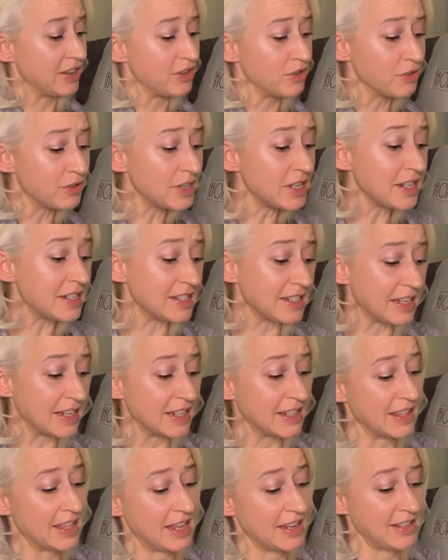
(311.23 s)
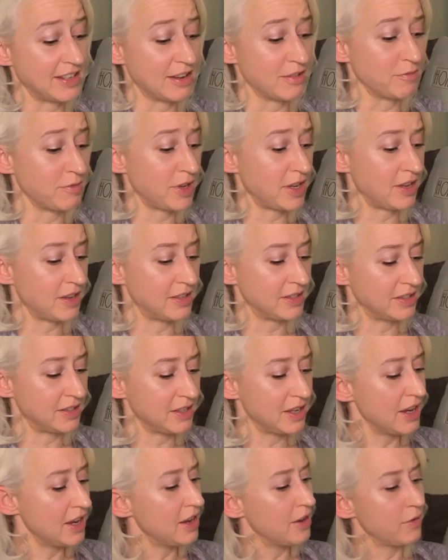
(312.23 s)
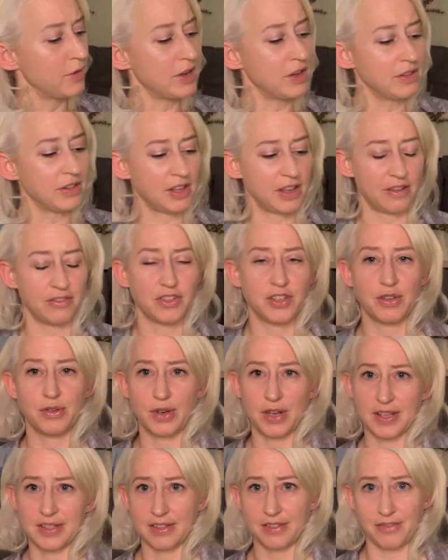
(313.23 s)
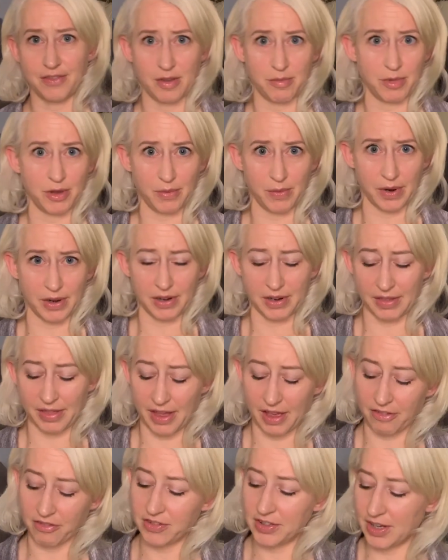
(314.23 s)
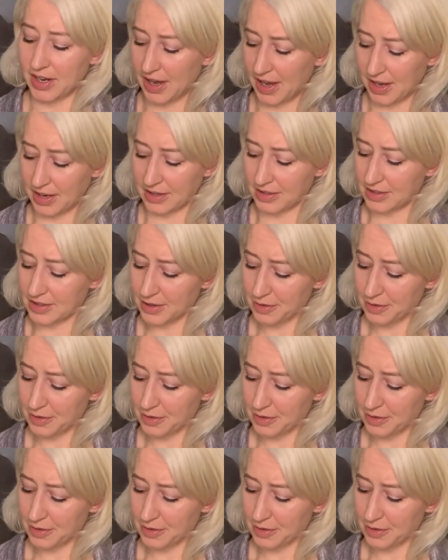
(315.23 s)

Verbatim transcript: you need to get that done because we only have two days of February left. And